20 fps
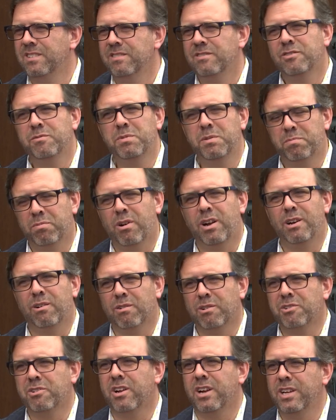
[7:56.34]
should be
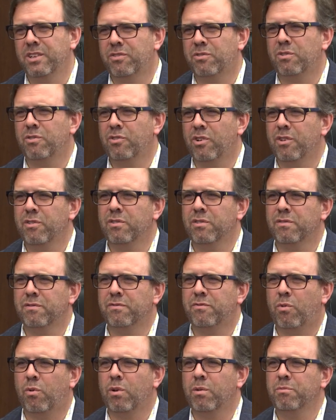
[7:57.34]
prioritized towards other
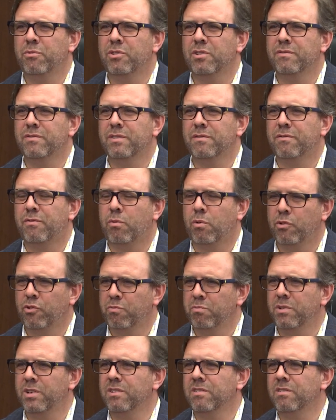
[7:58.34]
forms of
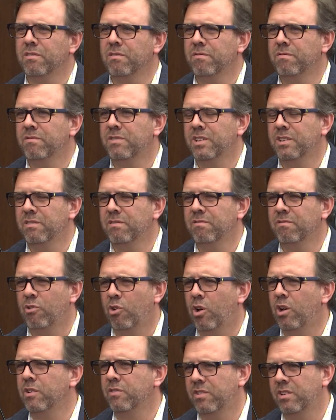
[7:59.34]
enforcement and, and
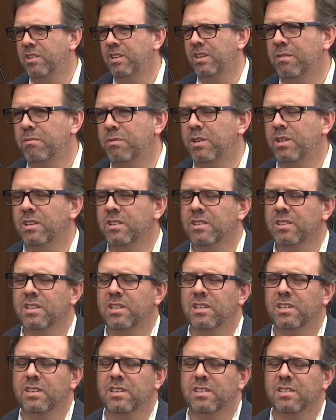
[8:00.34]
laws that to be,
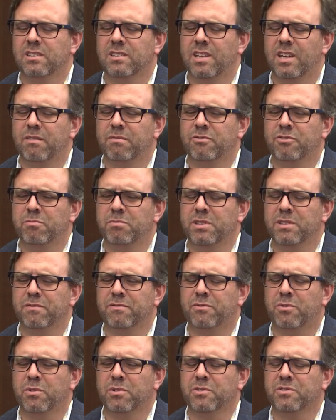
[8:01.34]
that should be
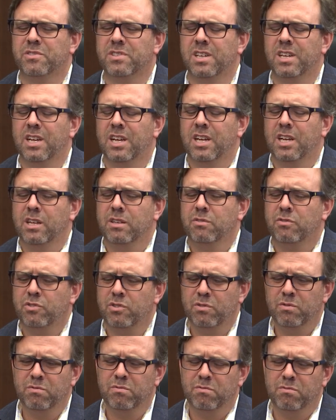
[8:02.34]
enforced.
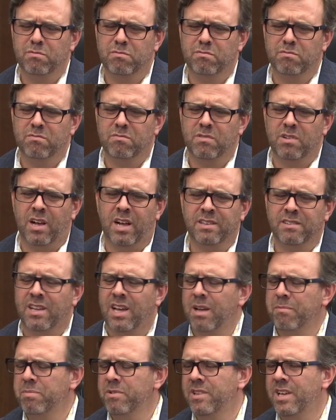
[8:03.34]
So on
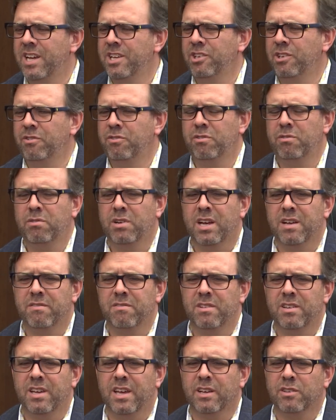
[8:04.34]
top of that, you do
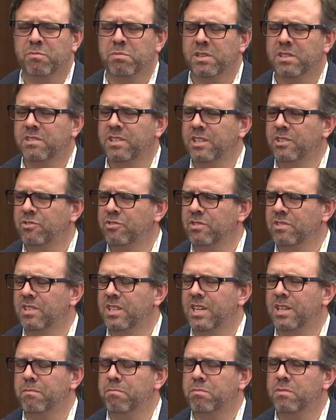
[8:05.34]
have the expectation
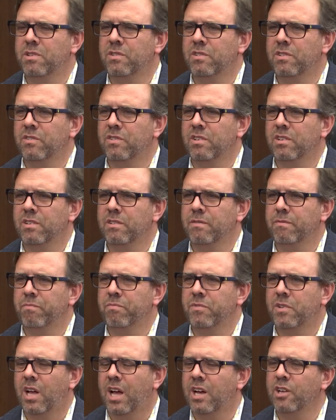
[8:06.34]
that this is a
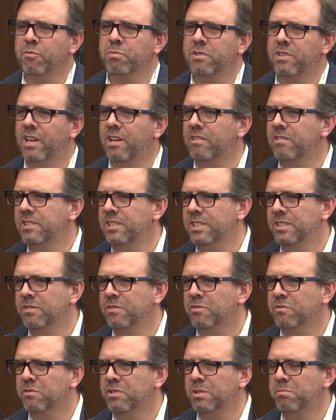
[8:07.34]
hospitality
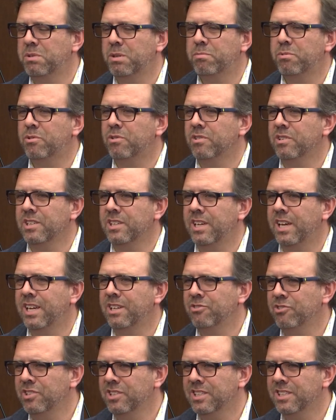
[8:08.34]
industry, people are
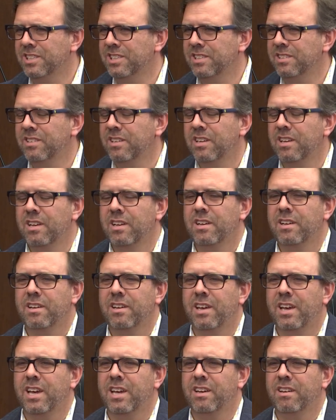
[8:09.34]
engaging in it,
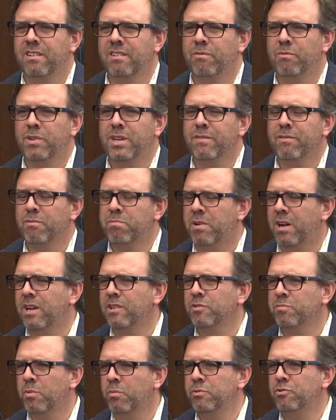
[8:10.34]
and whenever
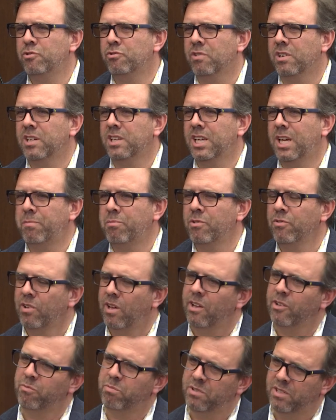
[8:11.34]
possible we should try to keep those
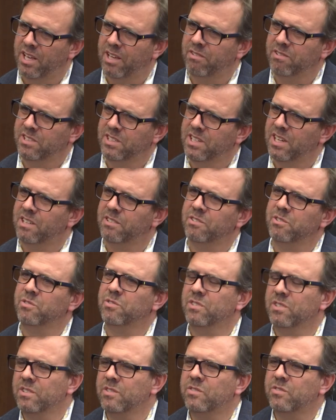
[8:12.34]
hospitality
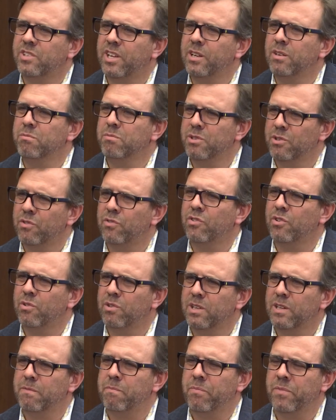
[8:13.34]
dollars in the state of
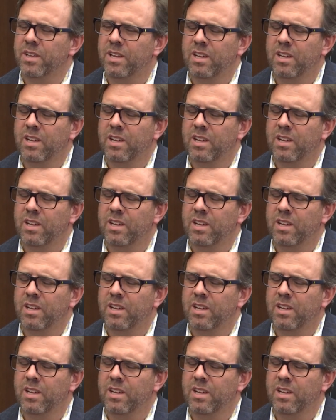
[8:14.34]
Minnesota.